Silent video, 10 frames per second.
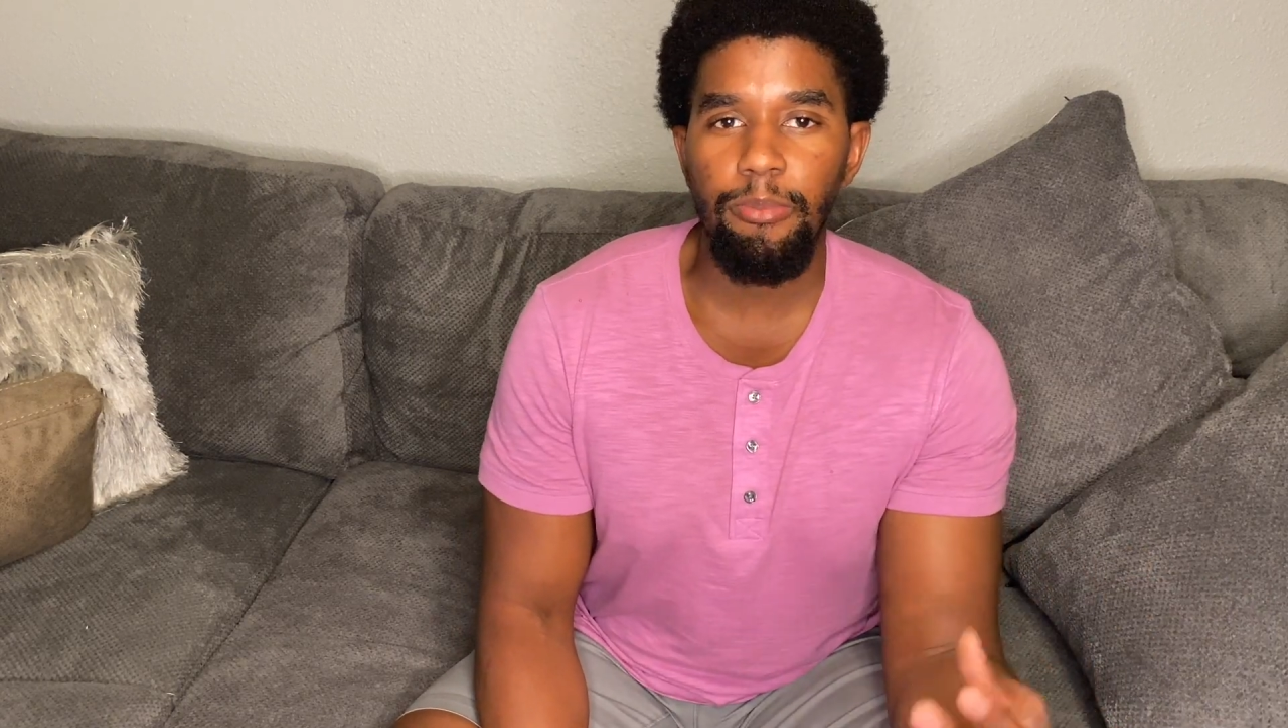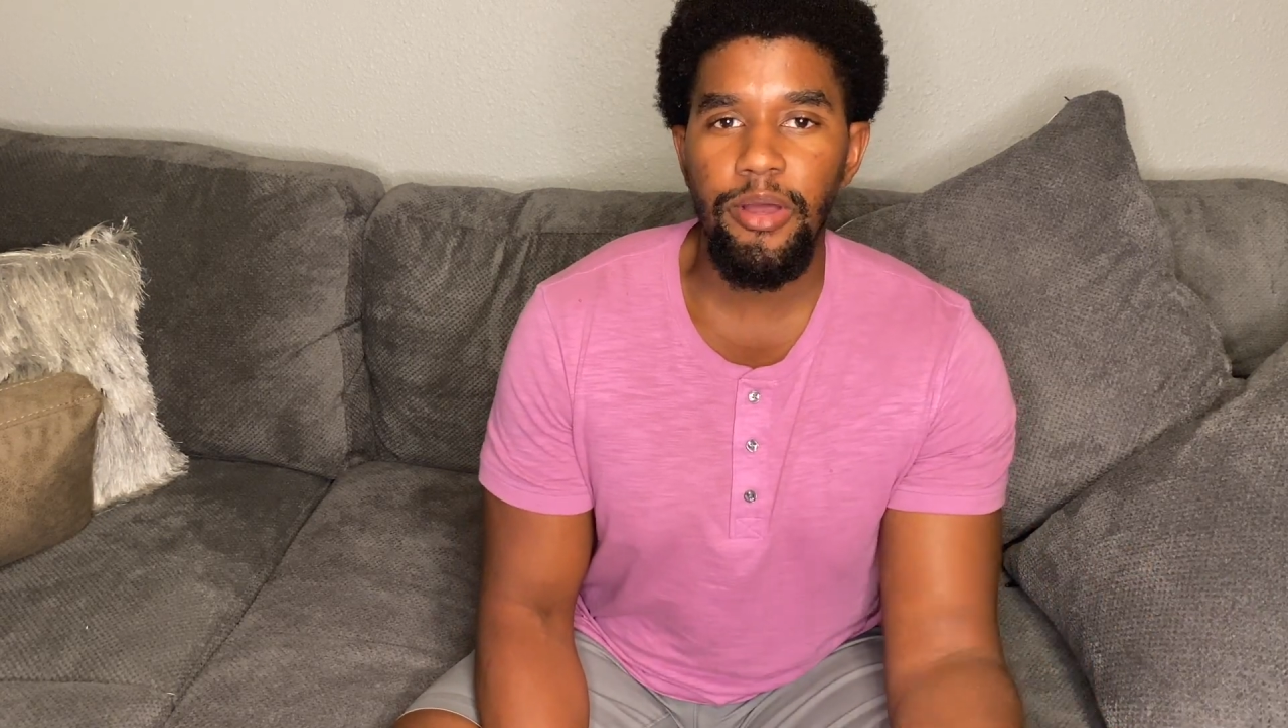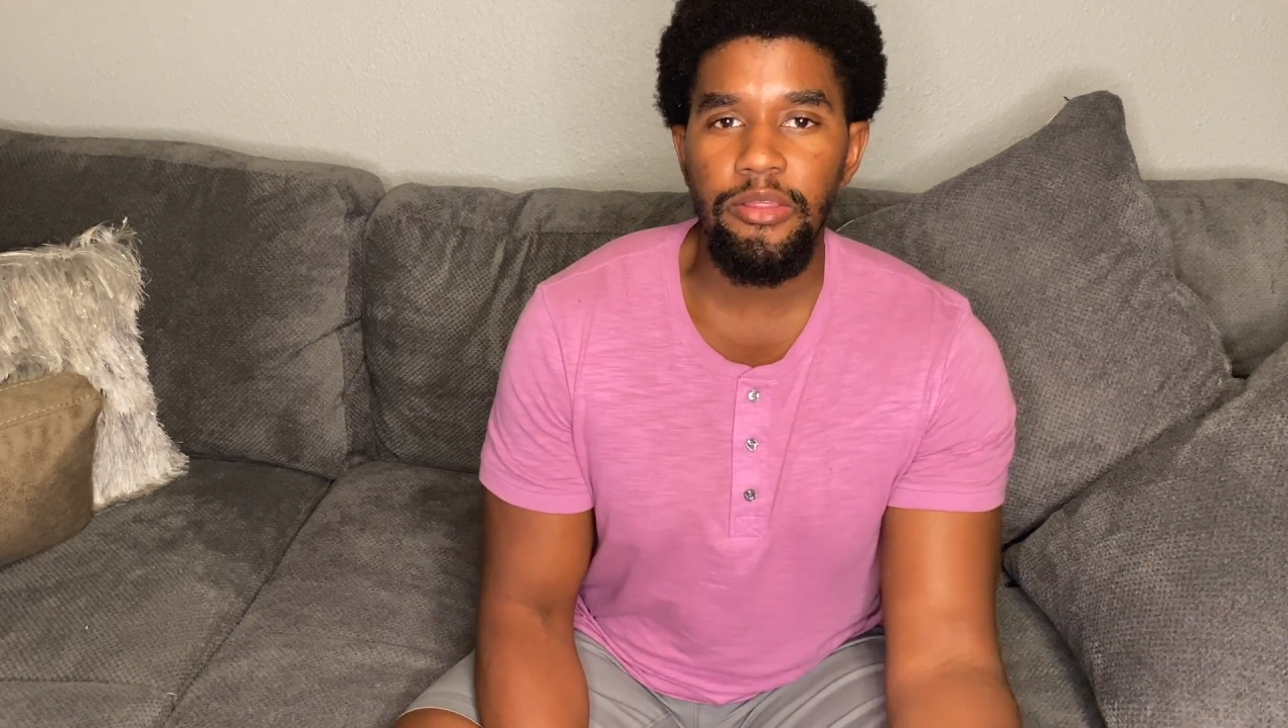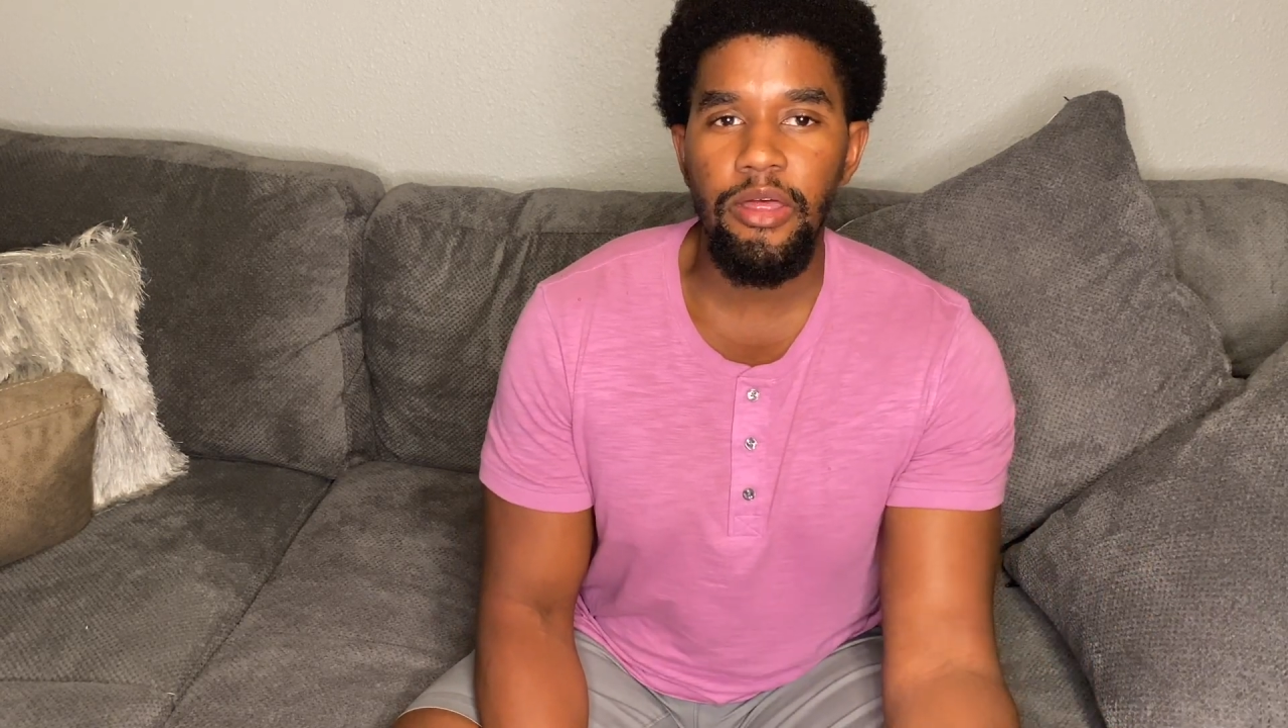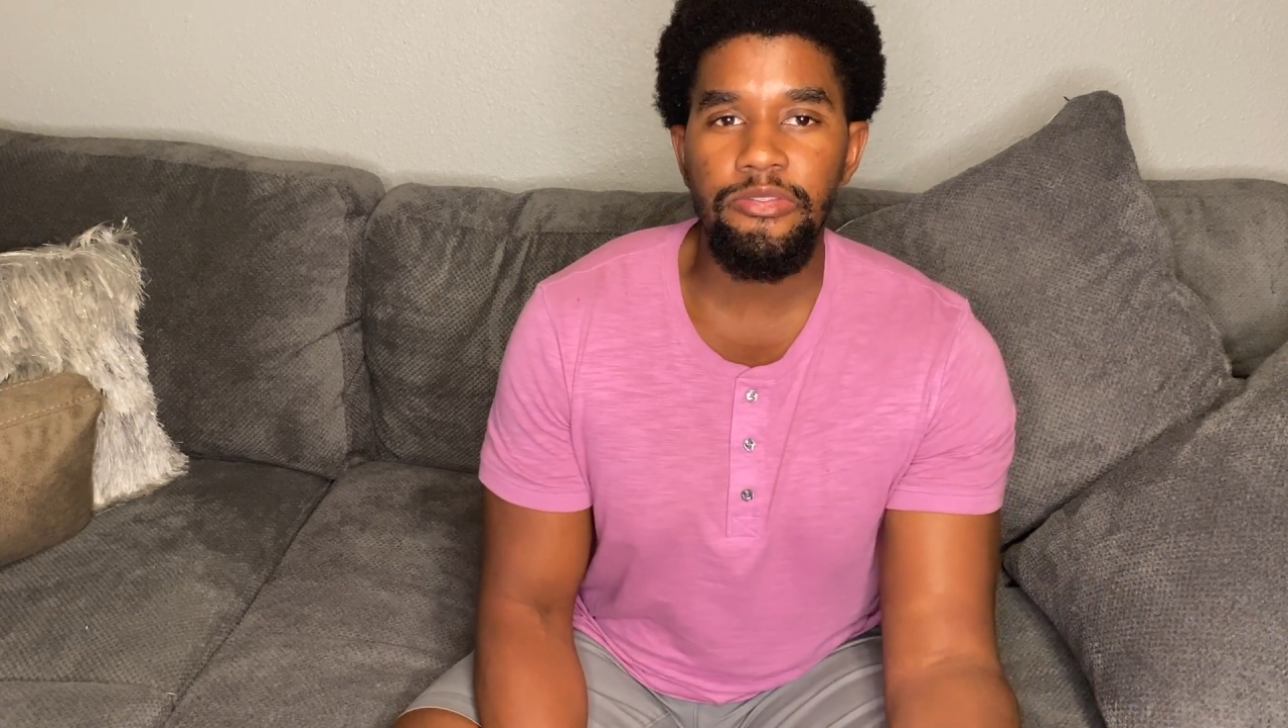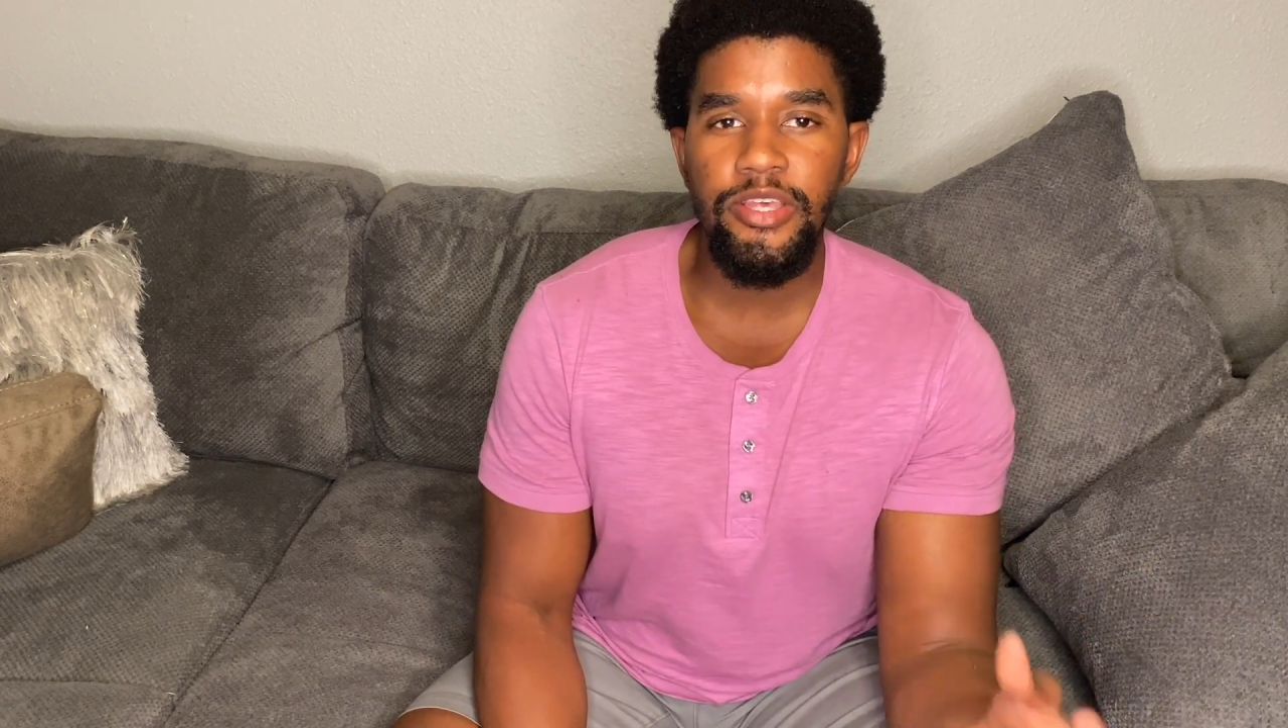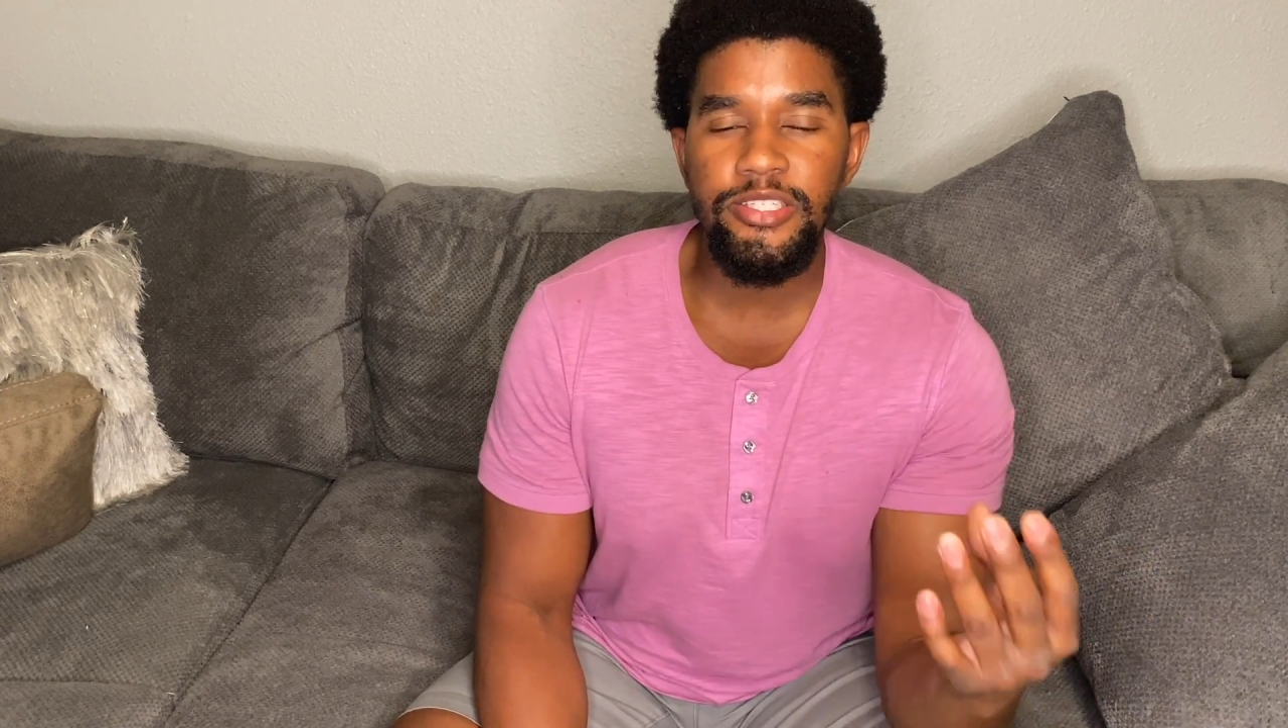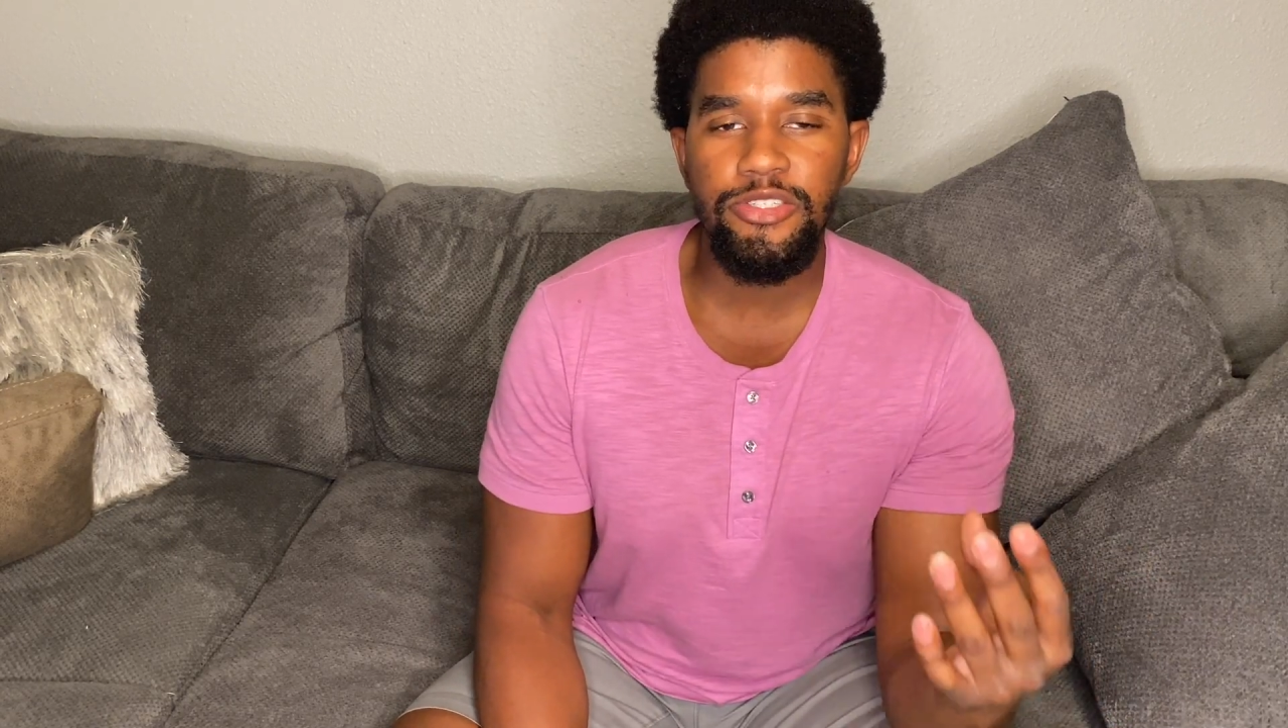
but this